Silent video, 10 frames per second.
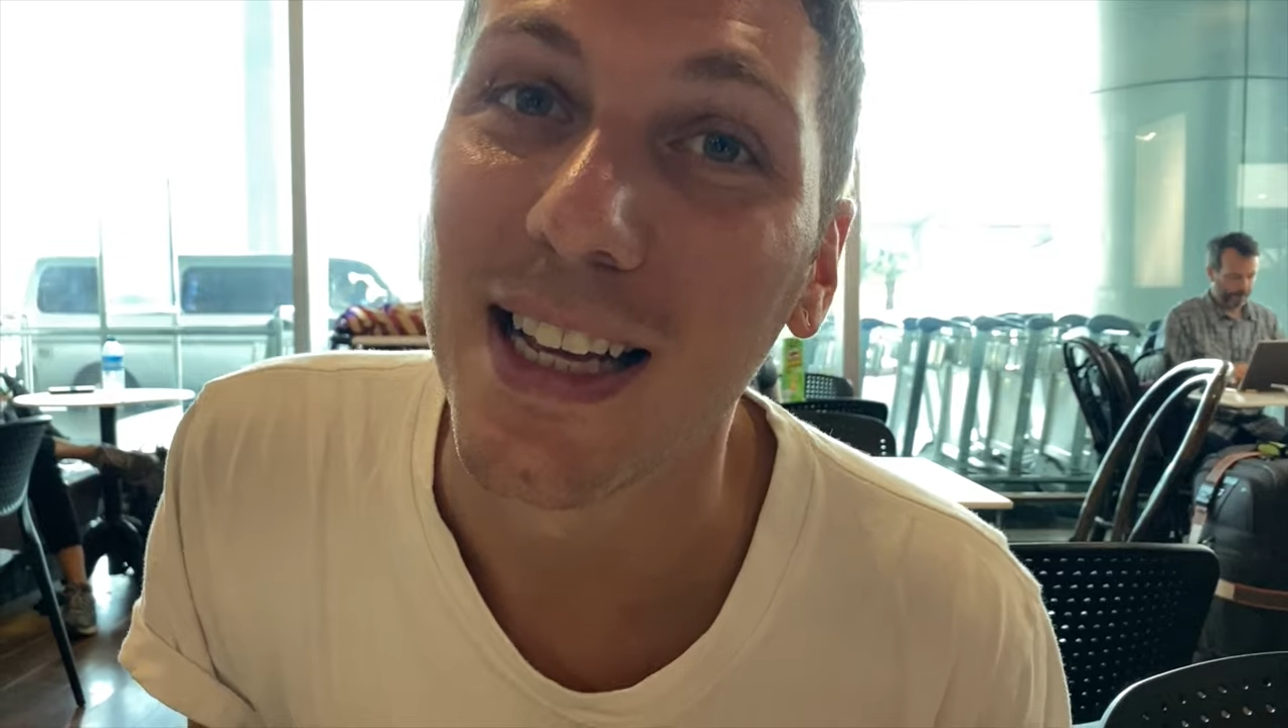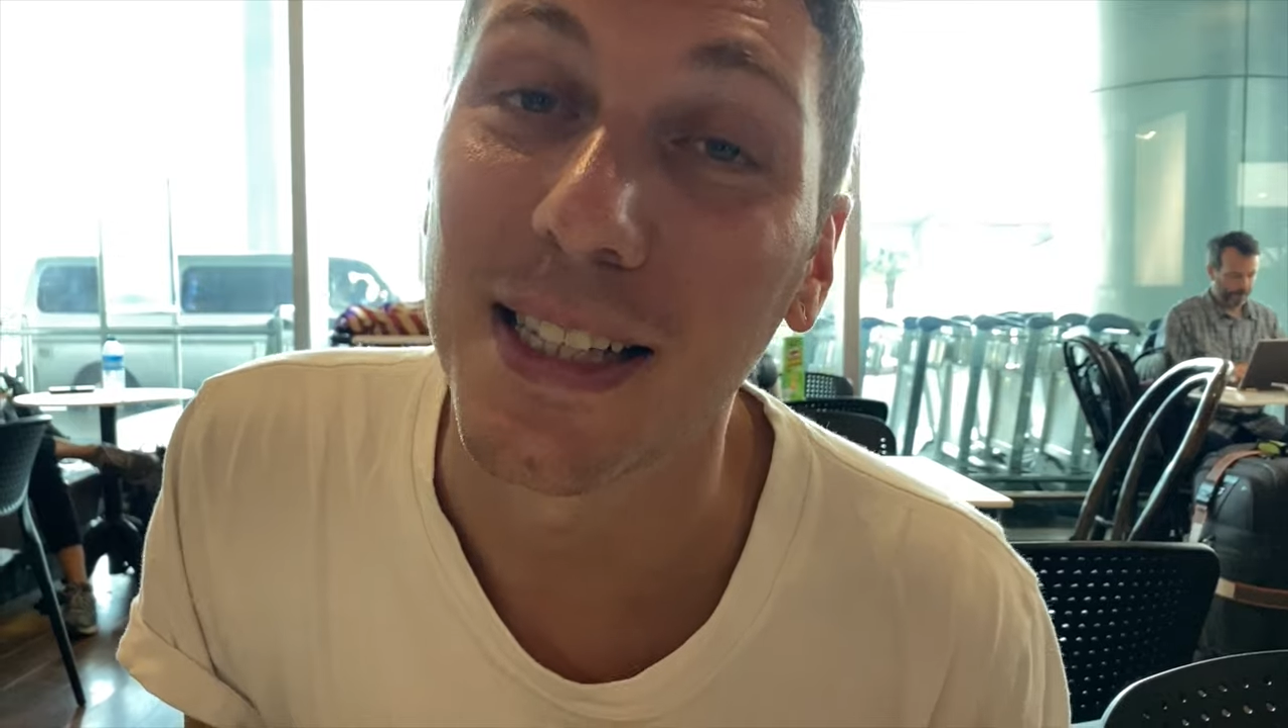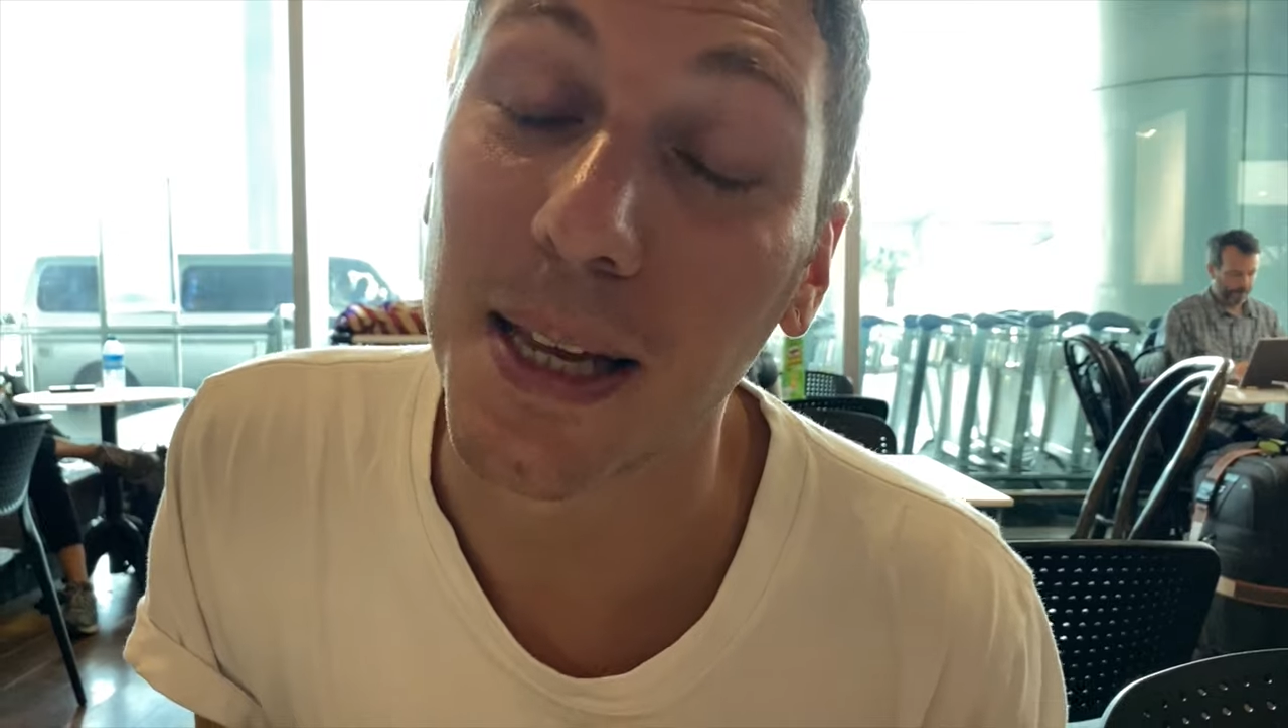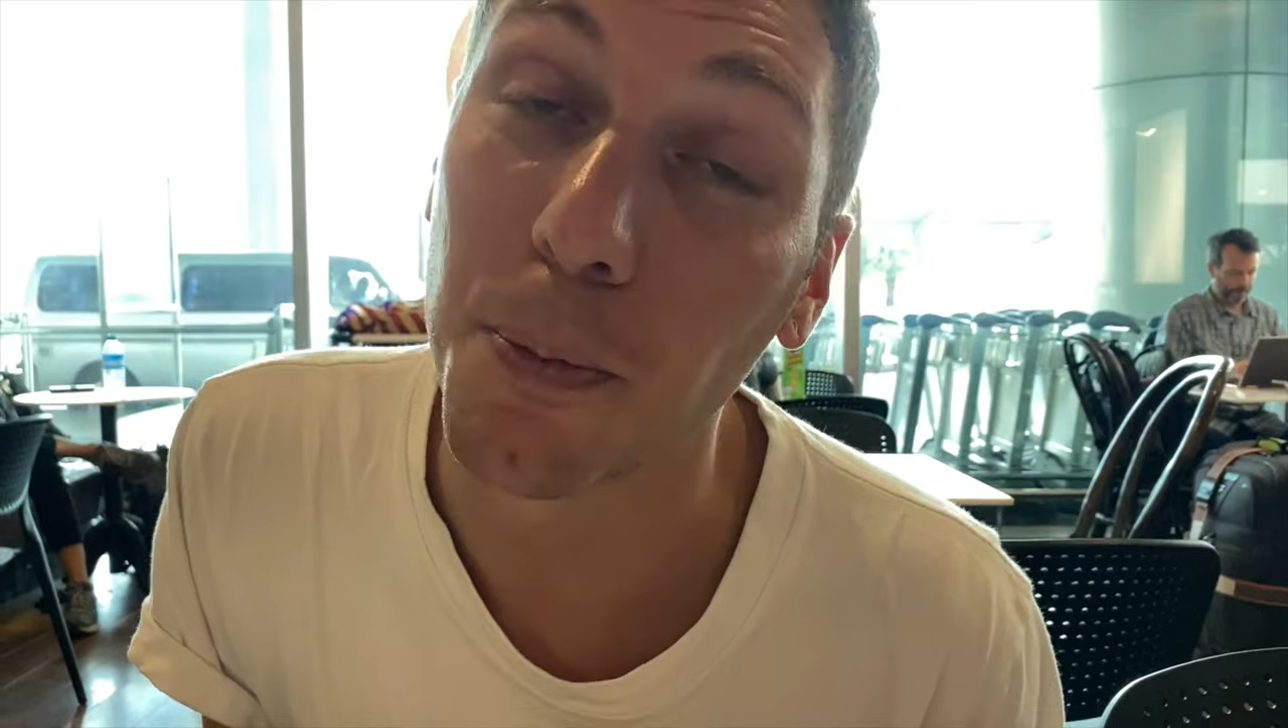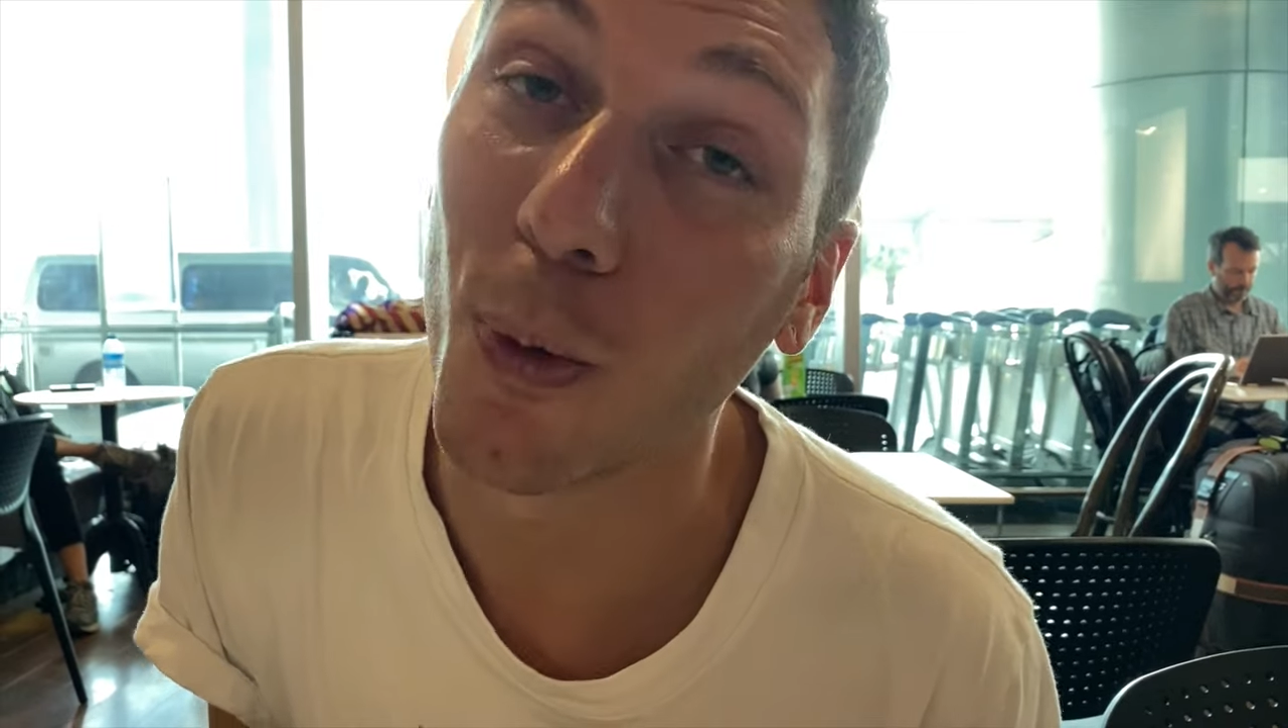
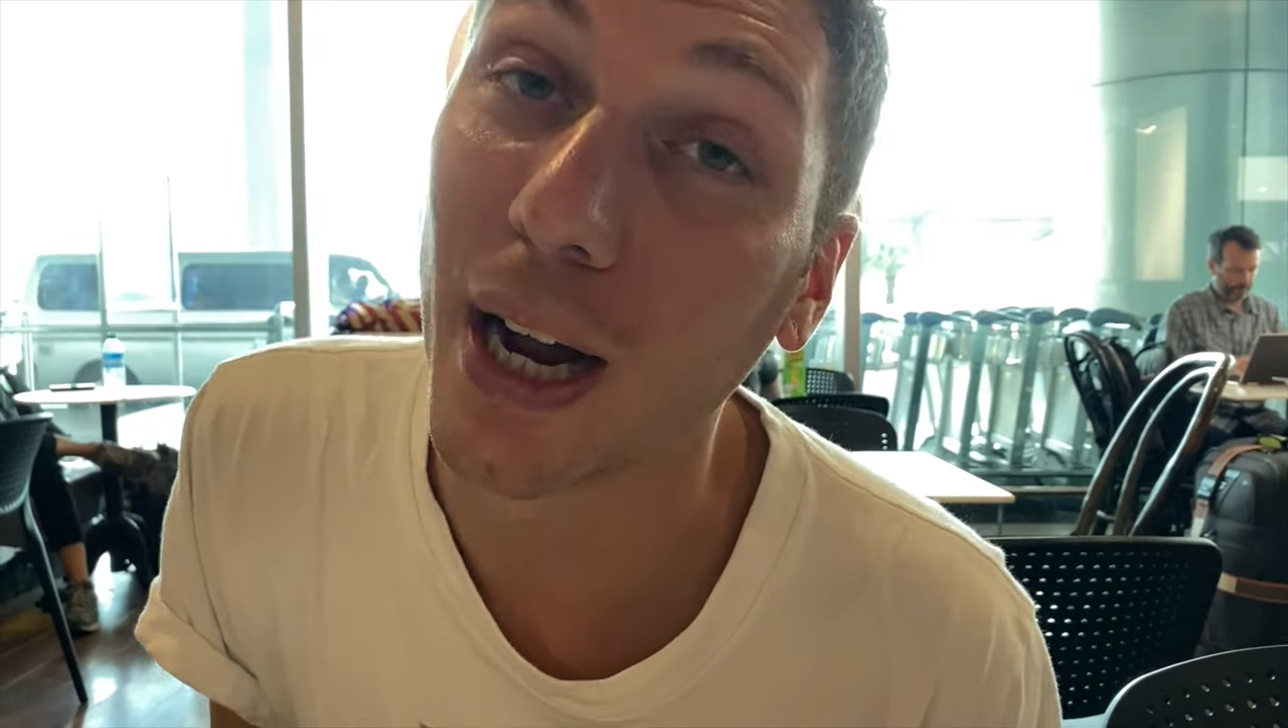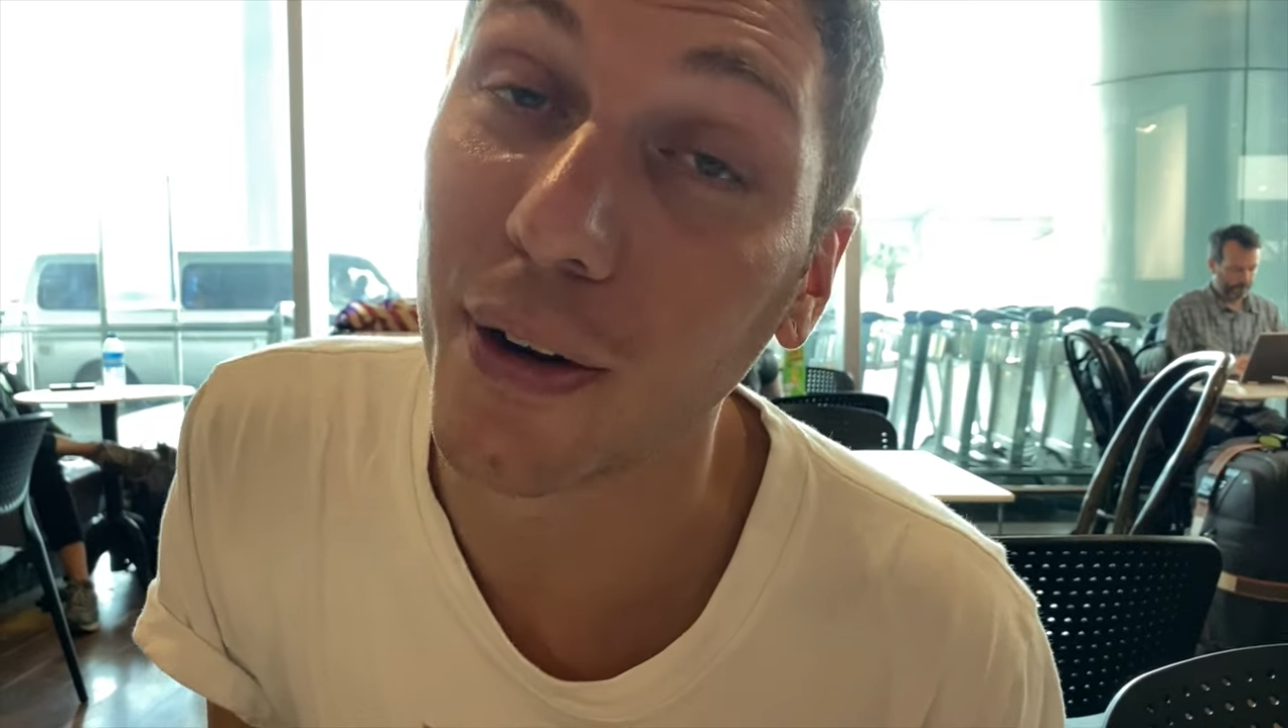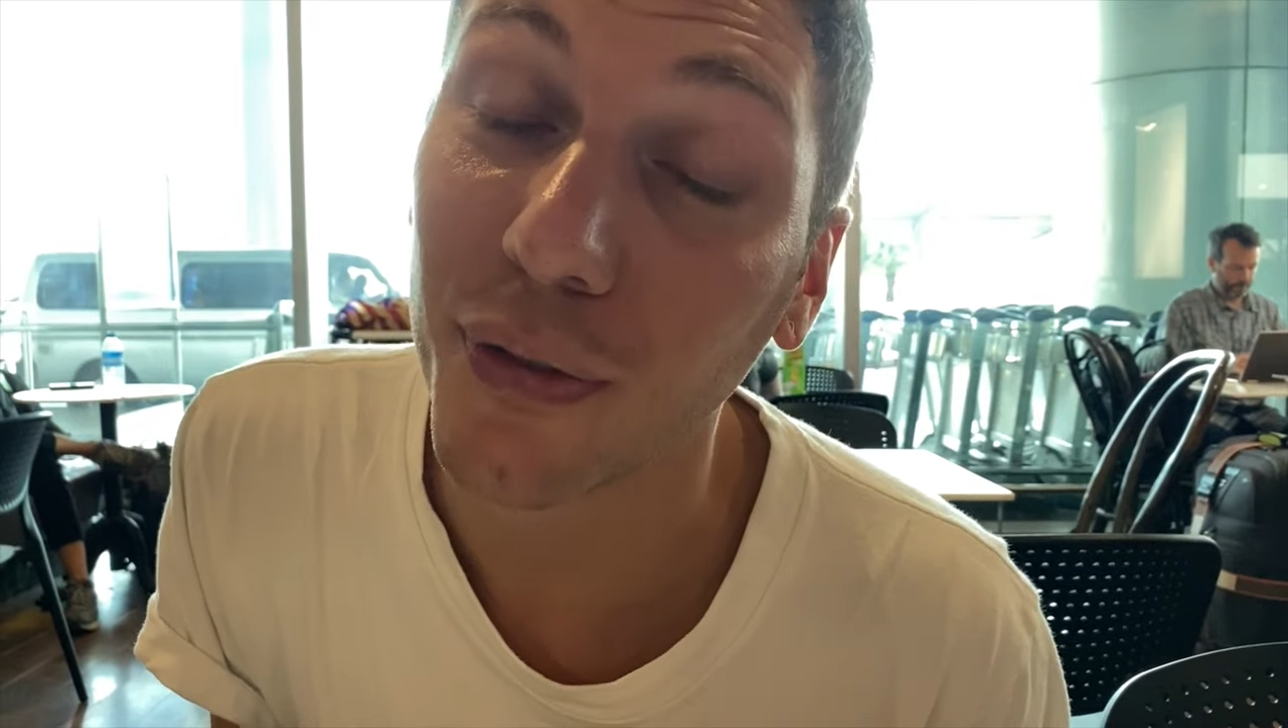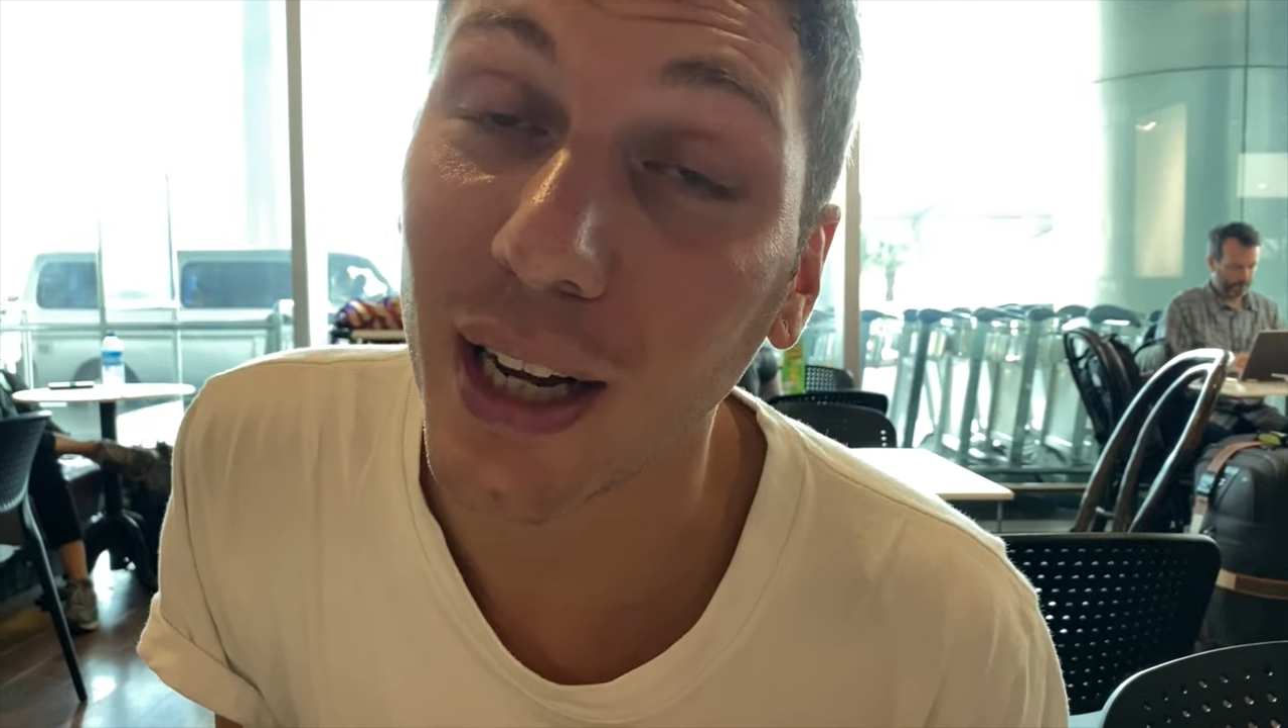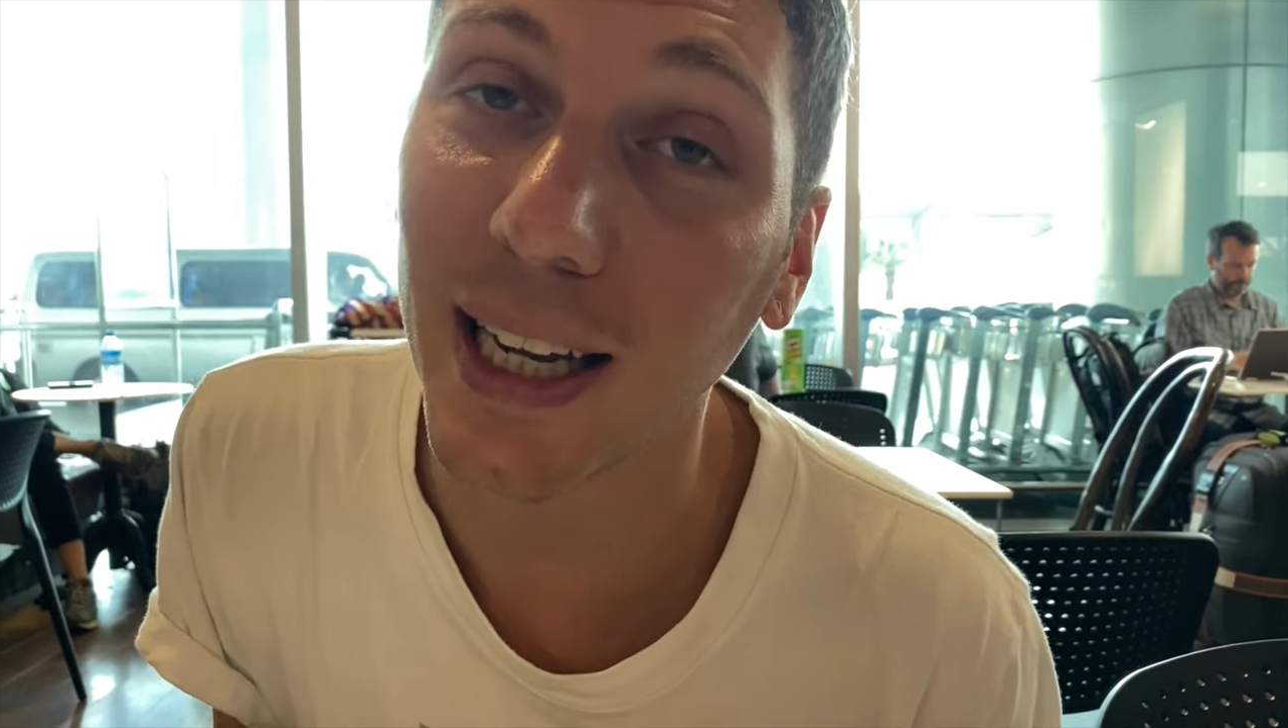some
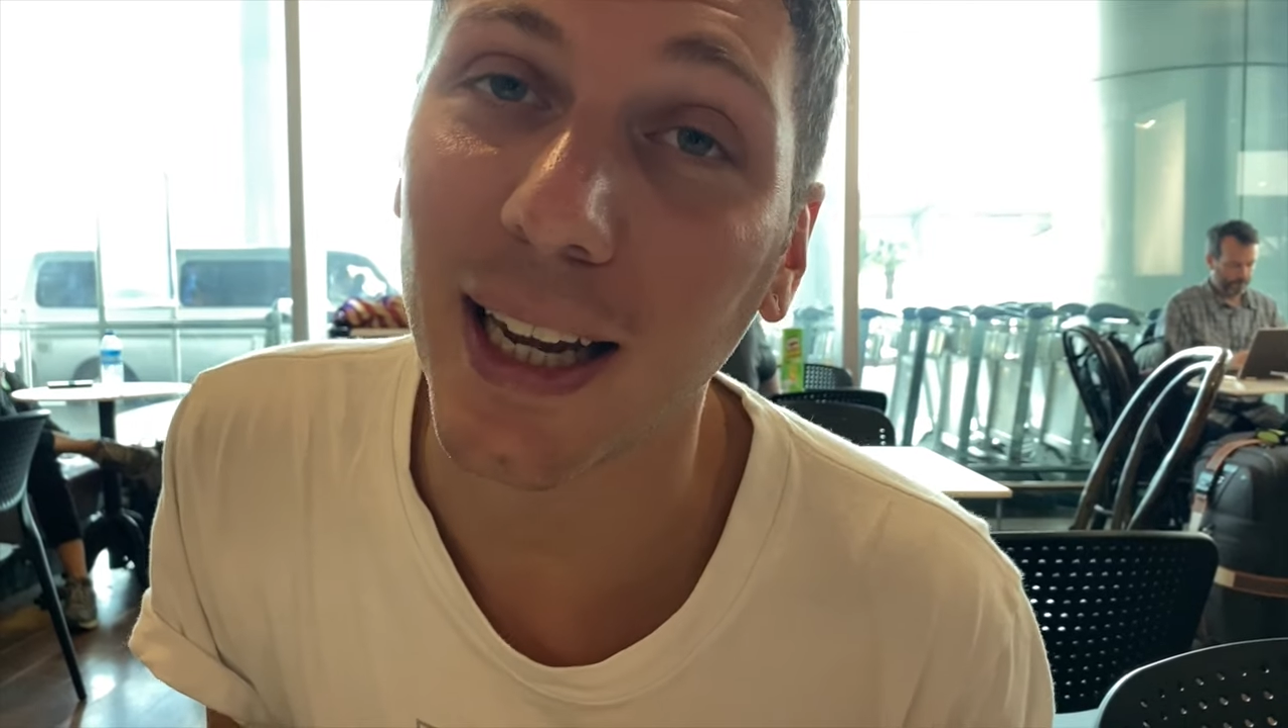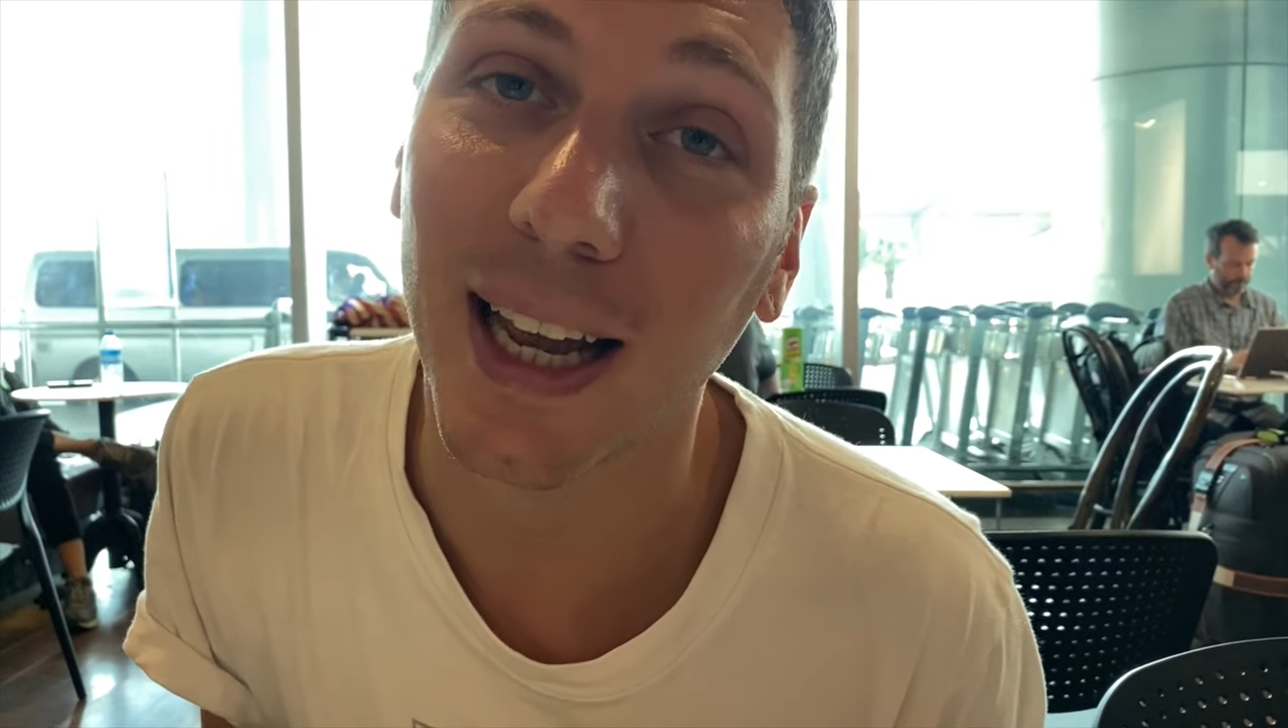Wi-Fi,